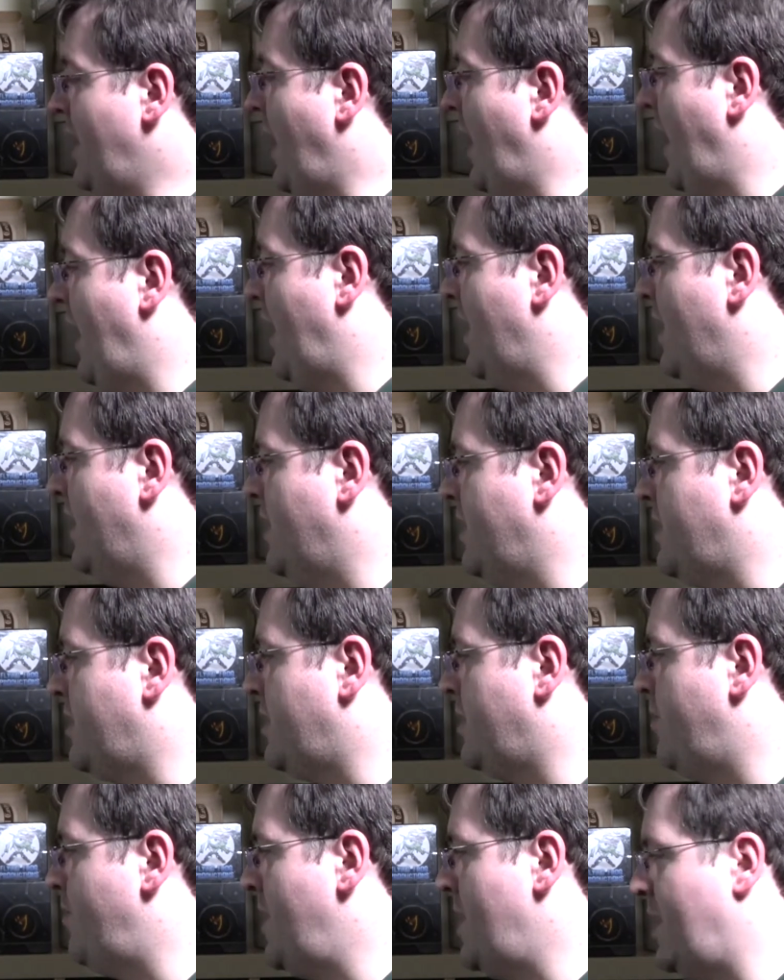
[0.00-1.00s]
and
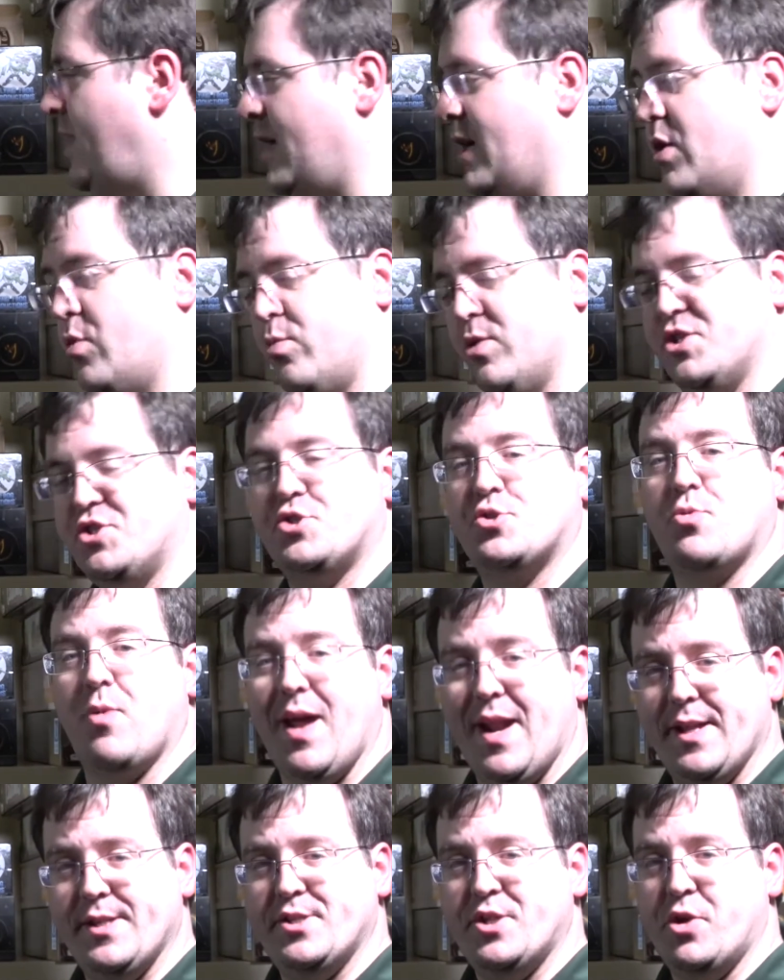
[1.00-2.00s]
depending on what
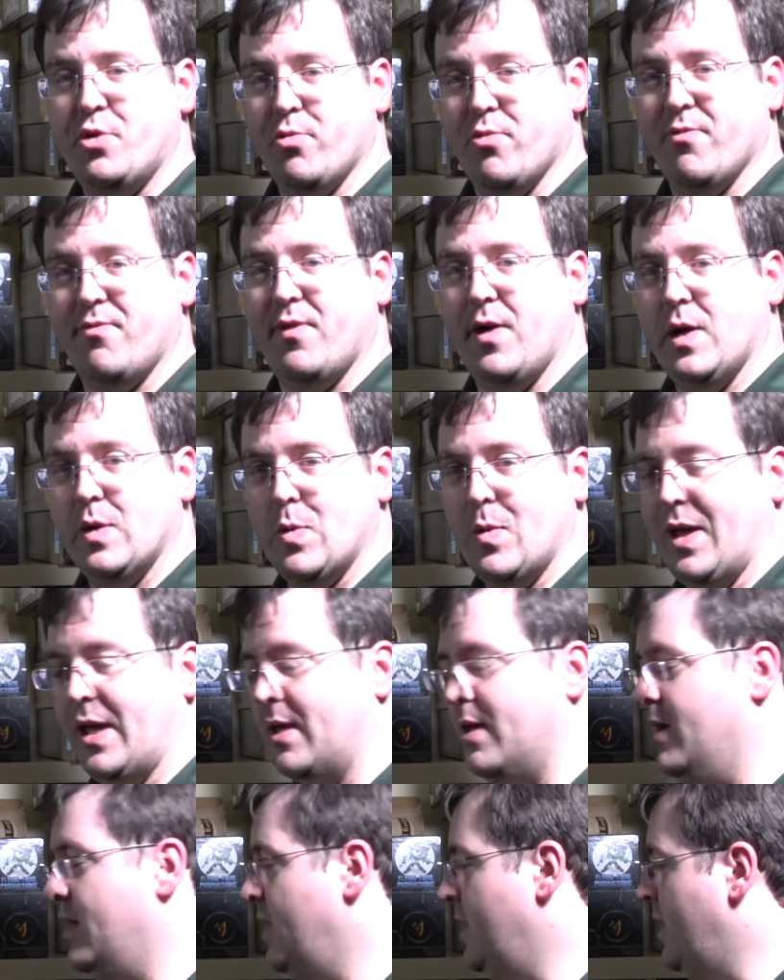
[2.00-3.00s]
strategy you are following,